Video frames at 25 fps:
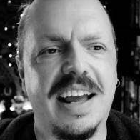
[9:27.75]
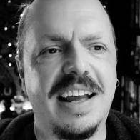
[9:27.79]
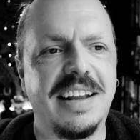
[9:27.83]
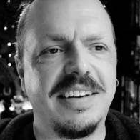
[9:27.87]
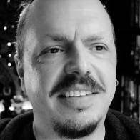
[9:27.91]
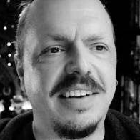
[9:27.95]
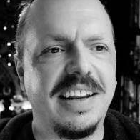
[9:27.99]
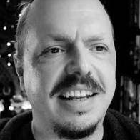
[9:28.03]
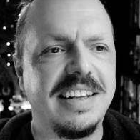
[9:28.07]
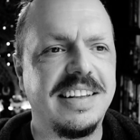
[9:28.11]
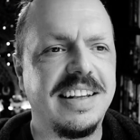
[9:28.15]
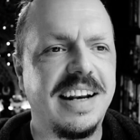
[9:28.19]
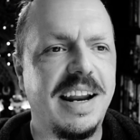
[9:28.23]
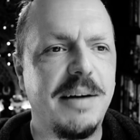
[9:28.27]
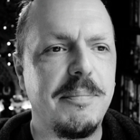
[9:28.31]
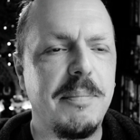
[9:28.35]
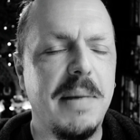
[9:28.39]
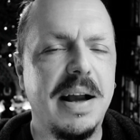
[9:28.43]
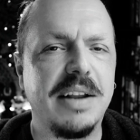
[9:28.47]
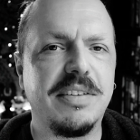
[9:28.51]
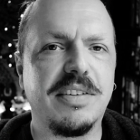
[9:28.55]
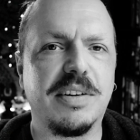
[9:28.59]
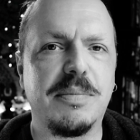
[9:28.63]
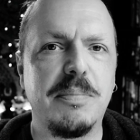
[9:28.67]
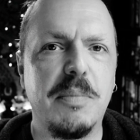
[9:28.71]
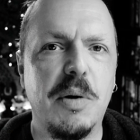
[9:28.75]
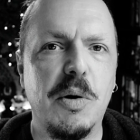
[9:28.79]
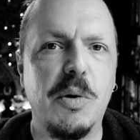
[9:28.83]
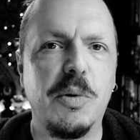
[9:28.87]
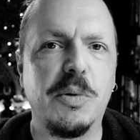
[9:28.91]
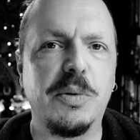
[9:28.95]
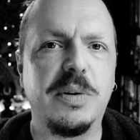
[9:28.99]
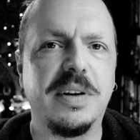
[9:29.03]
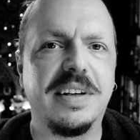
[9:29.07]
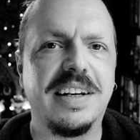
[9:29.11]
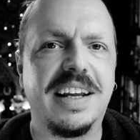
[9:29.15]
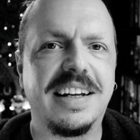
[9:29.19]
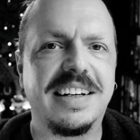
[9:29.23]
and into that magic
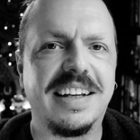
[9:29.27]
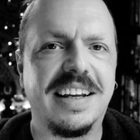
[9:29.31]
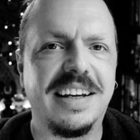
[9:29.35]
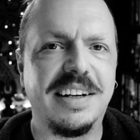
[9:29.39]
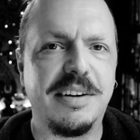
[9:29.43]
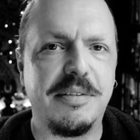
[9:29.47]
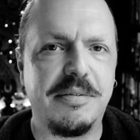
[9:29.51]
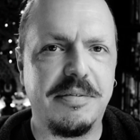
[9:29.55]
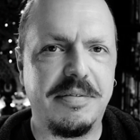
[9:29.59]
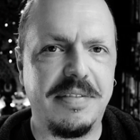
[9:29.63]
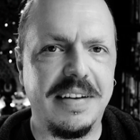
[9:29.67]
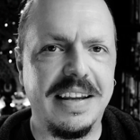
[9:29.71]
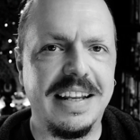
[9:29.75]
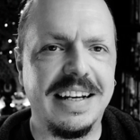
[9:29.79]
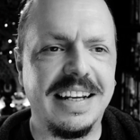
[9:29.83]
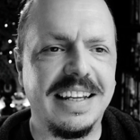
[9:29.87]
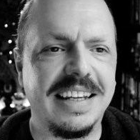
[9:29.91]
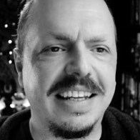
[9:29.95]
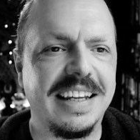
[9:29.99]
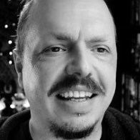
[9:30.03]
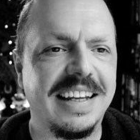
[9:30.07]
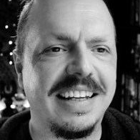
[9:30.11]
mode and that kind of feeling